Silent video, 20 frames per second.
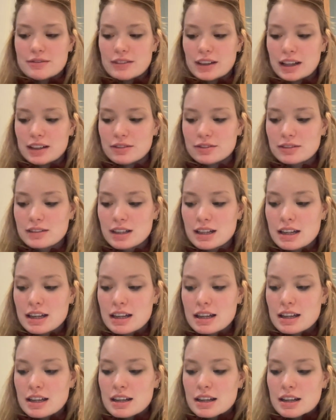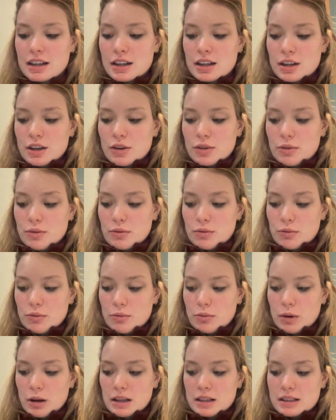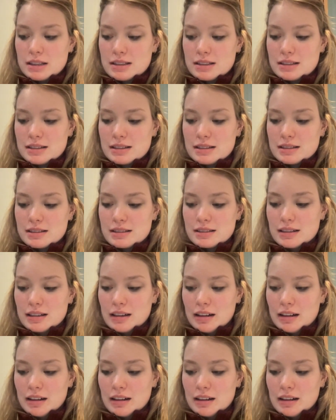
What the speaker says: found was